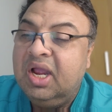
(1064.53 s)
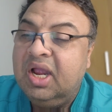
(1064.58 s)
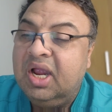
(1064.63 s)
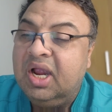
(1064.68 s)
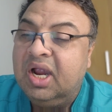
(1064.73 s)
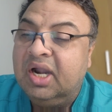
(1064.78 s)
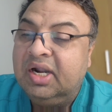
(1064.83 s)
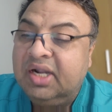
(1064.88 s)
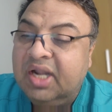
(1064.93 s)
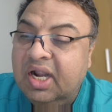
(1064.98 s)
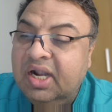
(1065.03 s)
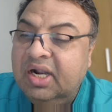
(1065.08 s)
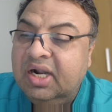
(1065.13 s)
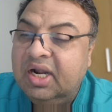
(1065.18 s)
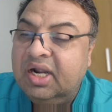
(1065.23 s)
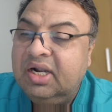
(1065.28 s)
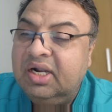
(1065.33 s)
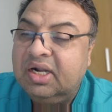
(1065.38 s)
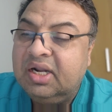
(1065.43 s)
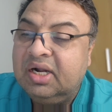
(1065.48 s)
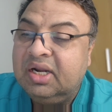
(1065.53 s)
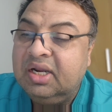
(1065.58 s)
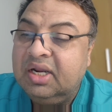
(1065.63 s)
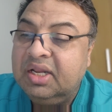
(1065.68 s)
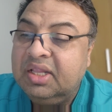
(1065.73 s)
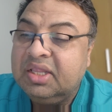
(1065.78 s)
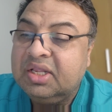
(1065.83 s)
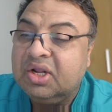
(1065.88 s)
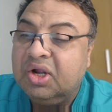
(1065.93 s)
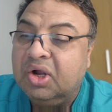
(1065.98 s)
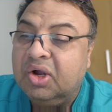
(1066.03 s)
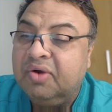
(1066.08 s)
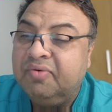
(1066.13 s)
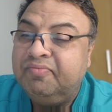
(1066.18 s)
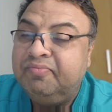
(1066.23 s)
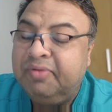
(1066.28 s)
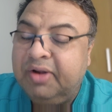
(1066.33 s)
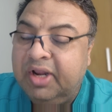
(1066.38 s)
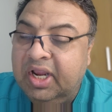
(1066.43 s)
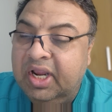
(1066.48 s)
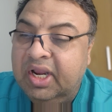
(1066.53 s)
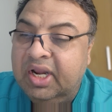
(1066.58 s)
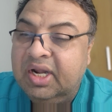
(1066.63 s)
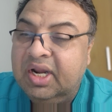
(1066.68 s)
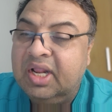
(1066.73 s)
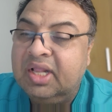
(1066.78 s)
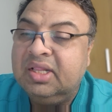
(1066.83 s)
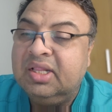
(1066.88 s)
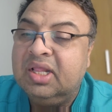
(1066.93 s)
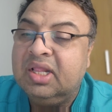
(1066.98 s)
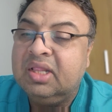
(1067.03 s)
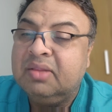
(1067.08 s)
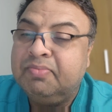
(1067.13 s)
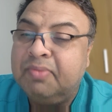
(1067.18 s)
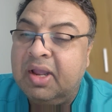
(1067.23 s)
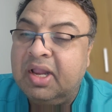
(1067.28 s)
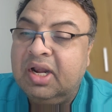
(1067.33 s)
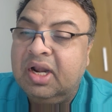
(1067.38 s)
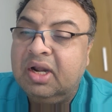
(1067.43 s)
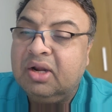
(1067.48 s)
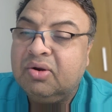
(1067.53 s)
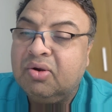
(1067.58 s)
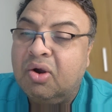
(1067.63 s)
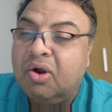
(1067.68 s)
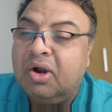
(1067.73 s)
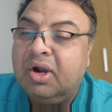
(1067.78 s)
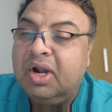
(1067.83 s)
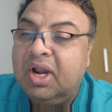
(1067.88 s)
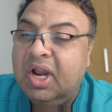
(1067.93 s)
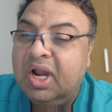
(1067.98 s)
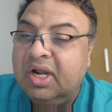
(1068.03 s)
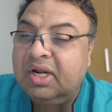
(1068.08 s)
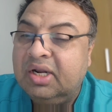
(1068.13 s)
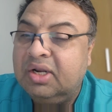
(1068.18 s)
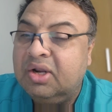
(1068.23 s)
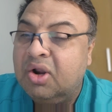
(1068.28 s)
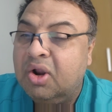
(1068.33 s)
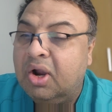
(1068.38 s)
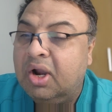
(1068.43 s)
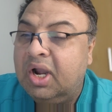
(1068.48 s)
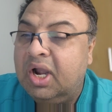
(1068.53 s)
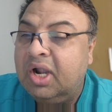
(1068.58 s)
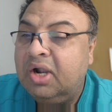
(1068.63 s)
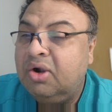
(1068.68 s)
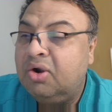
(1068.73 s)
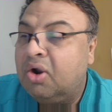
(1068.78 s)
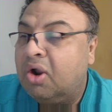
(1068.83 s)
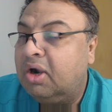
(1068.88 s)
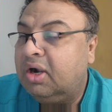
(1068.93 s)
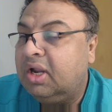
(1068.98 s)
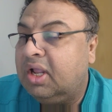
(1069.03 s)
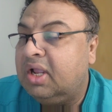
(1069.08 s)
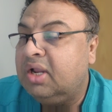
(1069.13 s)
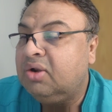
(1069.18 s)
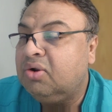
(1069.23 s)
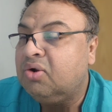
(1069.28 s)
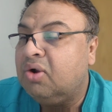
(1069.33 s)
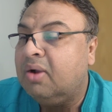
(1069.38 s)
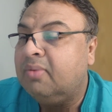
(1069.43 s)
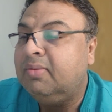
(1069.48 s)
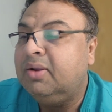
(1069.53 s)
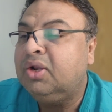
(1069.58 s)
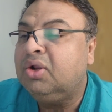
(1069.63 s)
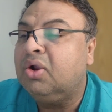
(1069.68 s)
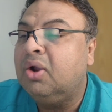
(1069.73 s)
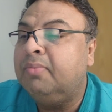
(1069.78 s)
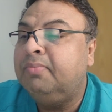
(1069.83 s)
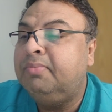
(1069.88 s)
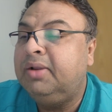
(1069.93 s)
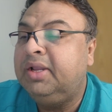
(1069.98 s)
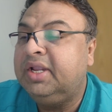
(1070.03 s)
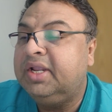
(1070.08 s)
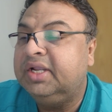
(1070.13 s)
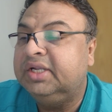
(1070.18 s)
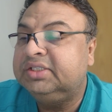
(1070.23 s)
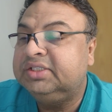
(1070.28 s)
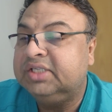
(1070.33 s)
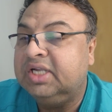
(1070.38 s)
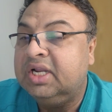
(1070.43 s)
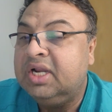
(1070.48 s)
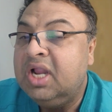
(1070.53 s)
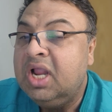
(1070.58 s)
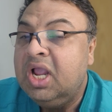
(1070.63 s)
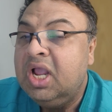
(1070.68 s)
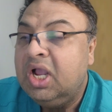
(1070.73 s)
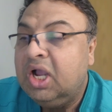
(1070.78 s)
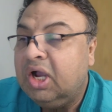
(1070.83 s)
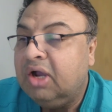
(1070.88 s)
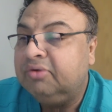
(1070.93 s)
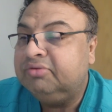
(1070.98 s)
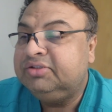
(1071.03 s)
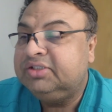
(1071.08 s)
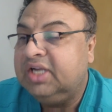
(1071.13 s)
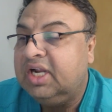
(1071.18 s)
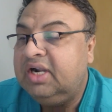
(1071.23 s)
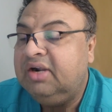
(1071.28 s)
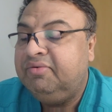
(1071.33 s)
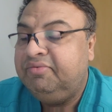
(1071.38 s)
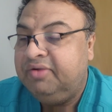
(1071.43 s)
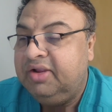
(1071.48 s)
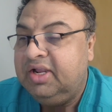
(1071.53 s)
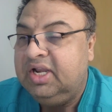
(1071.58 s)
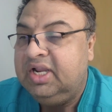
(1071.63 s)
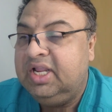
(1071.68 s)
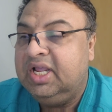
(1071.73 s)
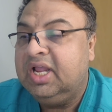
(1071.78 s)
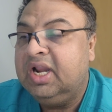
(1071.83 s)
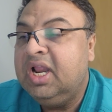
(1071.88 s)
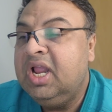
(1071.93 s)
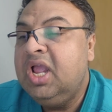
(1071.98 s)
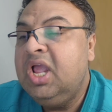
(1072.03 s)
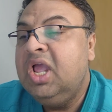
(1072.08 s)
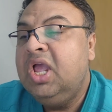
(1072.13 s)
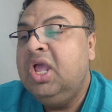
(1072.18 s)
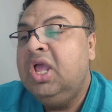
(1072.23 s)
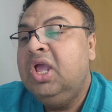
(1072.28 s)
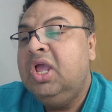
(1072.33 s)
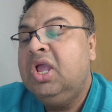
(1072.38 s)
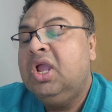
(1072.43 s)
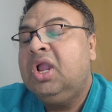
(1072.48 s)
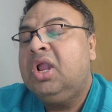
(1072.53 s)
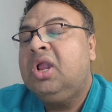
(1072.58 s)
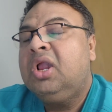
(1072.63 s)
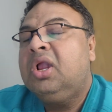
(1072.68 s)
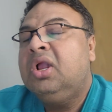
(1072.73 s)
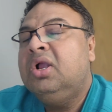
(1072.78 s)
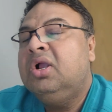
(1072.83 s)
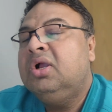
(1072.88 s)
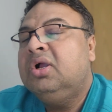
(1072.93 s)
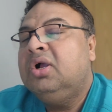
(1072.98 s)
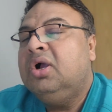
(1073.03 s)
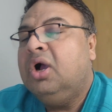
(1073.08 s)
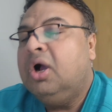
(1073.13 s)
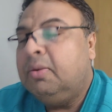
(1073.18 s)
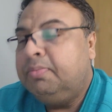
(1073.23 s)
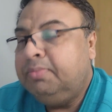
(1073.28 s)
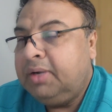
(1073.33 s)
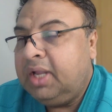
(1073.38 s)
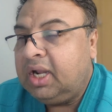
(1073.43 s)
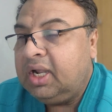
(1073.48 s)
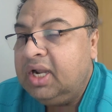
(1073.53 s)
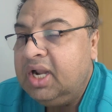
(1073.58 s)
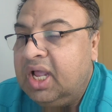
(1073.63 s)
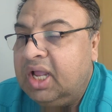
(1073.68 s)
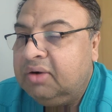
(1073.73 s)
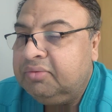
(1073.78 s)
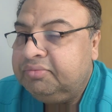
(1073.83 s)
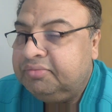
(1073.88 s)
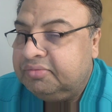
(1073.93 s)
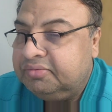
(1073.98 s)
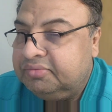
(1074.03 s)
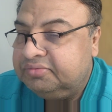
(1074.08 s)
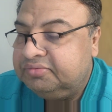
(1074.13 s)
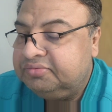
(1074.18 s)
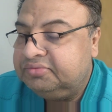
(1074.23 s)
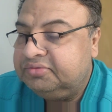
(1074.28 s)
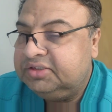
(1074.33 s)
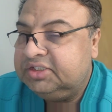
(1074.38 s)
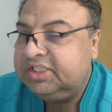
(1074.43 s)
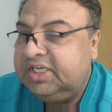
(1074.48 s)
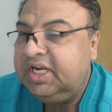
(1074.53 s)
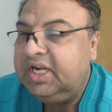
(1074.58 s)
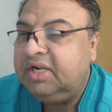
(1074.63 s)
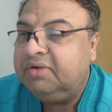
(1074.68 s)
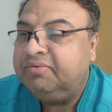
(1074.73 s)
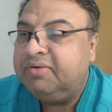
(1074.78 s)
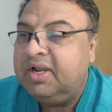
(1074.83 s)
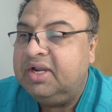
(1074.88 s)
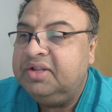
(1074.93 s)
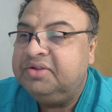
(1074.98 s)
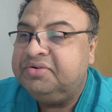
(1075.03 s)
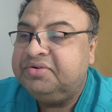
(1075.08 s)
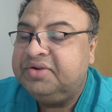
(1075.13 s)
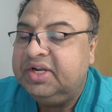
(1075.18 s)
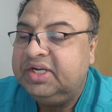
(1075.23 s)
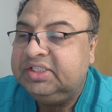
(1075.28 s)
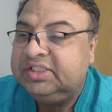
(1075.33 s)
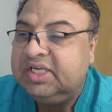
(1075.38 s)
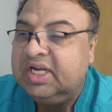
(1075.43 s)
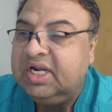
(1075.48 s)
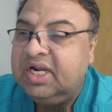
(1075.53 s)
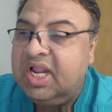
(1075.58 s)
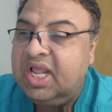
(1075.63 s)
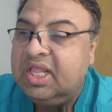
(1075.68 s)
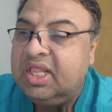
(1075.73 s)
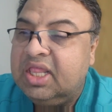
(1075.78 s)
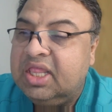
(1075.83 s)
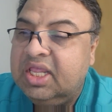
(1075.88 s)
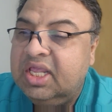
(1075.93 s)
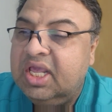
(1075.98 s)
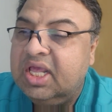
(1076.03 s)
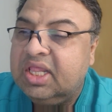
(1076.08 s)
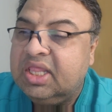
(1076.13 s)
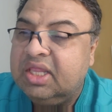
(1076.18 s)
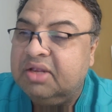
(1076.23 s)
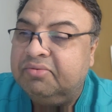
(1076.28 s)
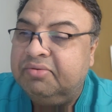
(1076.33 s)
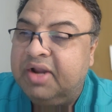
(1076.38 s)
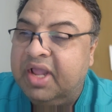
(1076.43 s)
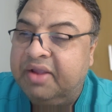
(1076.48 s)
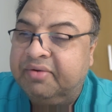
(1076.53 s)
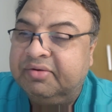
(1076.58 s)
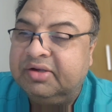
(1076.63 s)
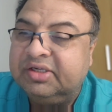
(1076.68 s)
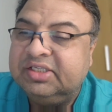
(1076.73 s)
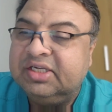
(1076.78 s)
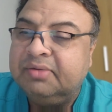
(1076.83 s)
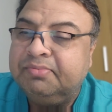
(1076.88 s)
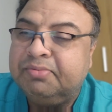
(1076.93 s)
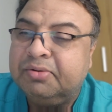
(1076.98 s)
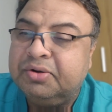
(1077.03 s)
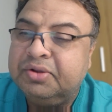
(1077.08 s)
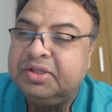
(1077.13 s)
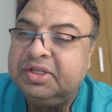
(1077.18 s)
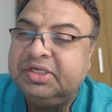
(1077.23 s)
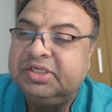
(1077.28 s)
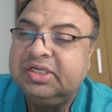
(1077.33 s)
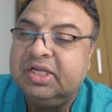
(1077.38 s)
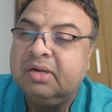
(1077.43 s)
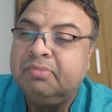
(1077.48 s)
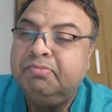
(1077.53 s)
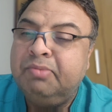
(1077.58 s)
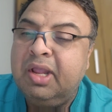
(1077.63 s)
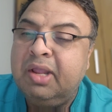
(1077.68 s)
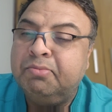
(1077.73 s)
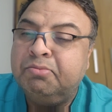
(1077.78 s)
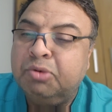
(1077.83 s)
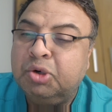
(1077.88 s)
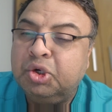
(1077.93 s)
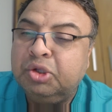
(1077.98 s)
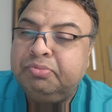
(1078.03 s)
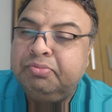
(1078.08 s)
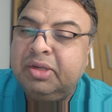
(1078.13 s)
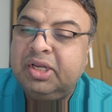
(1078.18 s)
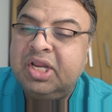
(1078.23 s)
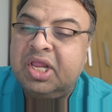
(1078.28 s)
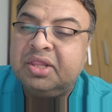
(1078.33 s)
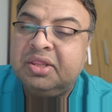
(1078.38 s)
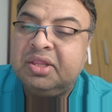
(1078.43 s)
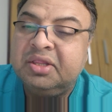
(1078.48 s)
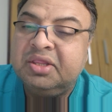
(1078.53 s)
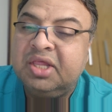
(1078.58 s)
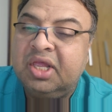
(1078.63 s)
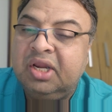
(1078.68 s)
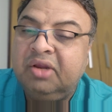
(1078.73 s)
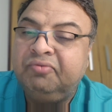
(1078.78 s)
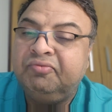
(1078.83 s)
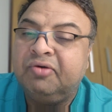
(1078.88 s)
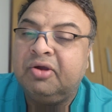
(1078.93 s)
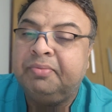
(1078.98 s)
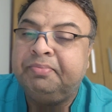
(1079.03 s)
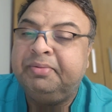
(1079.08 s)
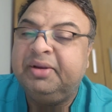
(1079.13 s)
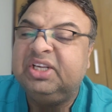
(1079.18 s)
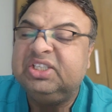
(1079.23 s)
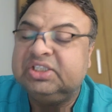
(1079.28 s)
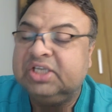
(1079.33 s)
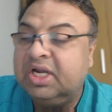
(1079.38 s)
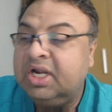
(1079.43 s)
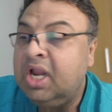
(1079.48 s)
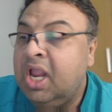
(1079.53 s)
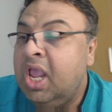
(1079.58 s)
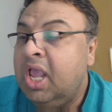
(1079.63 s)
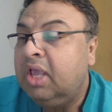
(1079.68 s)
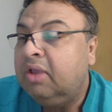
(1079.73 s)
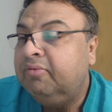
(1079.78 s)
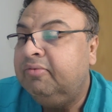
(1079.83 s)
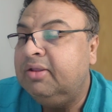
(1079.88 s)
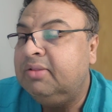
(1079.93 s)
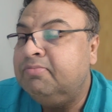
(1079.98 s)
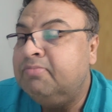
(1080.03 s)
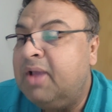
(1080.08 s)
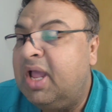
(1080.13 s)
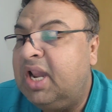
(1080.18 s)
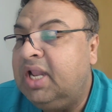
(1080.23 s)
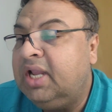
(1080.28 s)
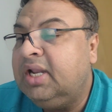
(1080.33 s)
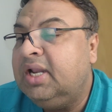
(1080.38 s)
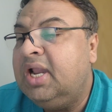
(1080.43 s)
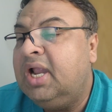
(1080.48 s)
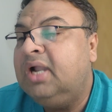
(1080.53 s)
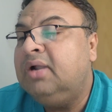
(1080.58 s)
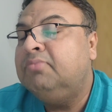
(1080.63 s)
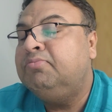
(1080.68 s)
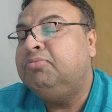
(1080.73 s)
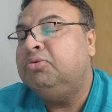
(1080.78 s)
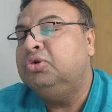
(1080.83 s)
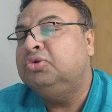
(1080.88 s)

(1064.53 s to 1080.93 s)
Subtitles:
attendant risk of brain and the spinal cord and not uncommon complication of shunt failure. Optic nerve sheath fenestration and CSF diversion procedure may both be necessary for patients with malignant